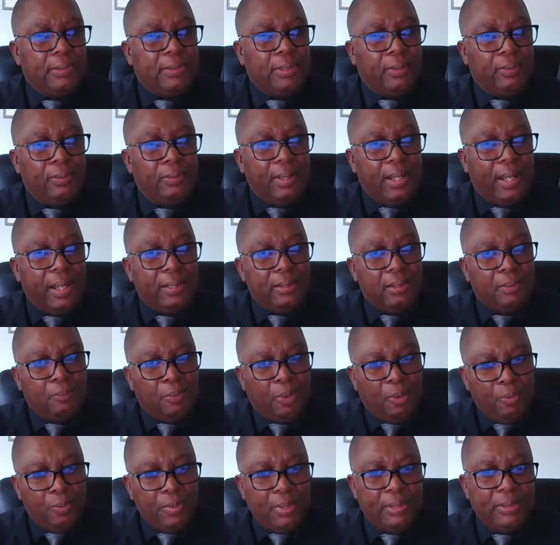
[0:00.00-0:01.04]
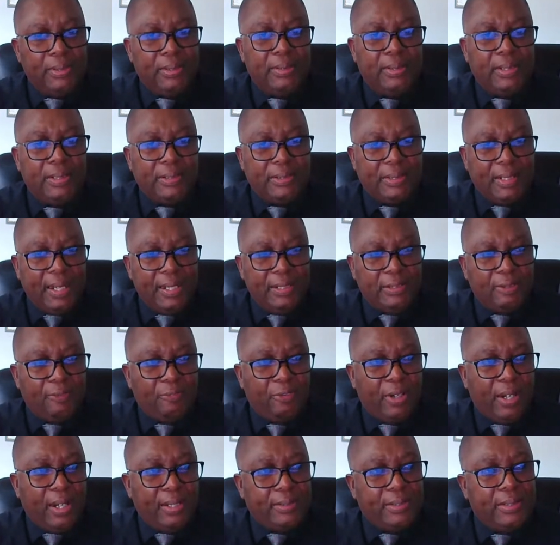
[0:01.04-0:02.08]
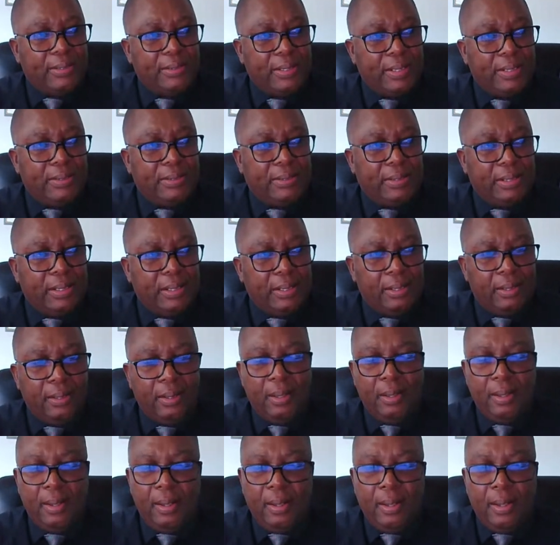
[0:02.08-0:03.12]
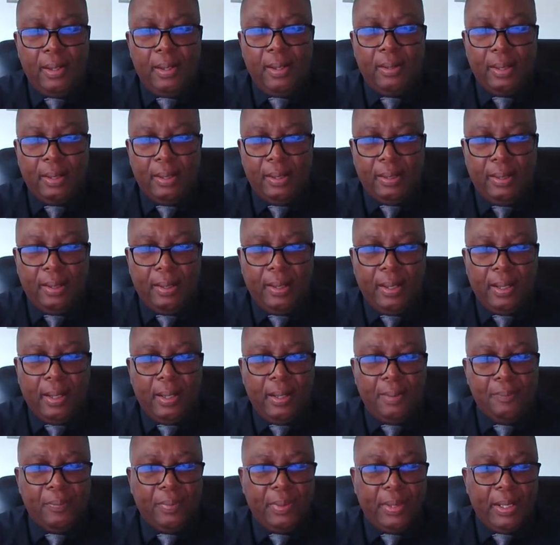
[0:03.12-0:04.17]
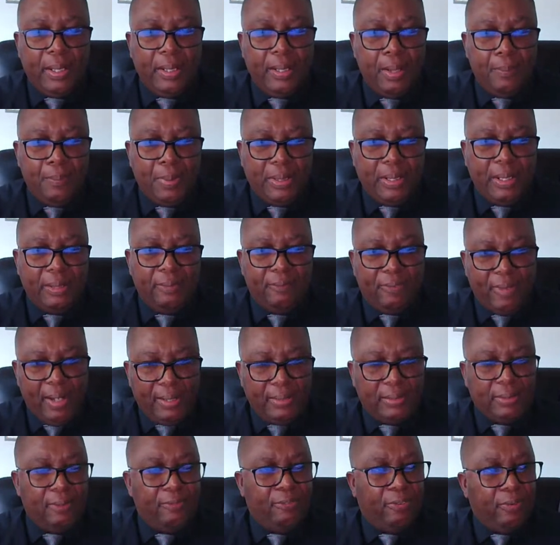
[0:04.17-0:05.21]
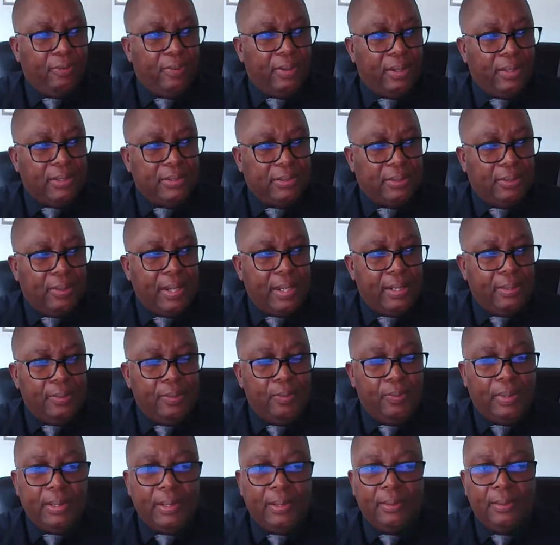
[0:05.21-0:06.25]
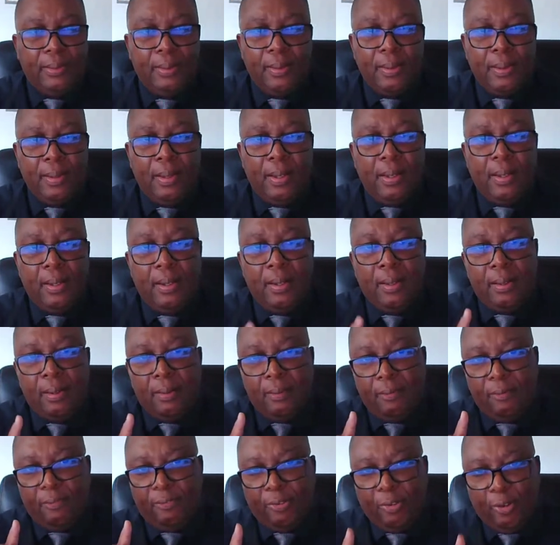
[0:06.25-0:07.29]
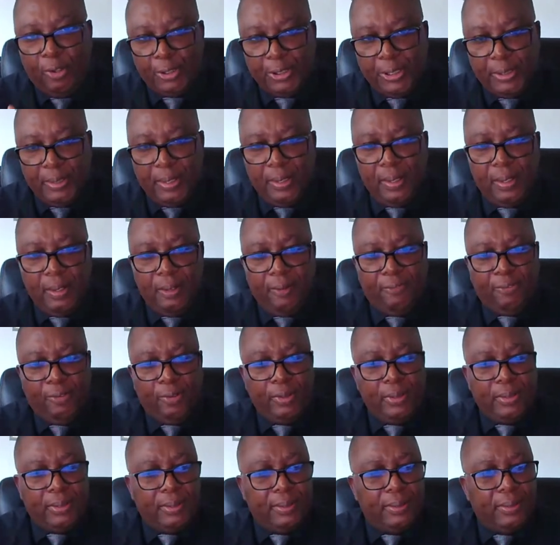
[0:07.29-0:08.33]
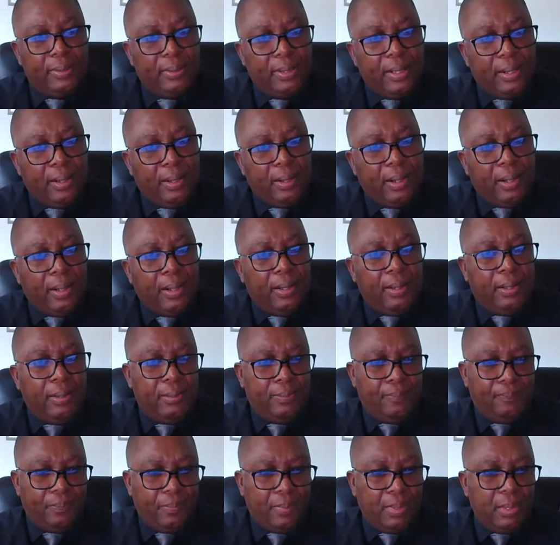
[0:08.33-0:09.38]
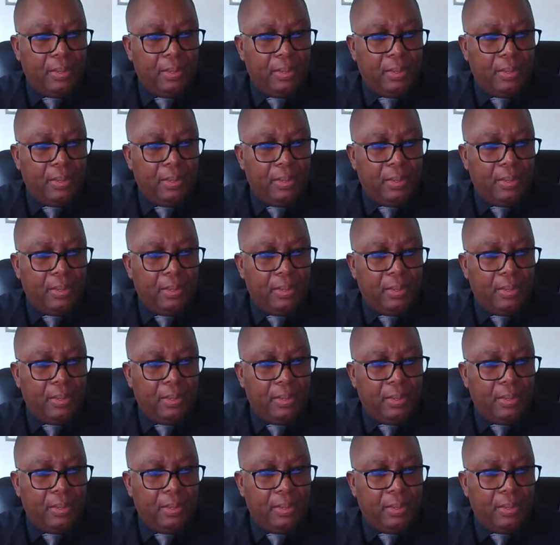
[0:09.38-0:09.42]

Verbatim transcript: So, at the moment, the size of reactors is the the, the um, inhibiting factor for us going nuclear. Fortunately, afoot, there are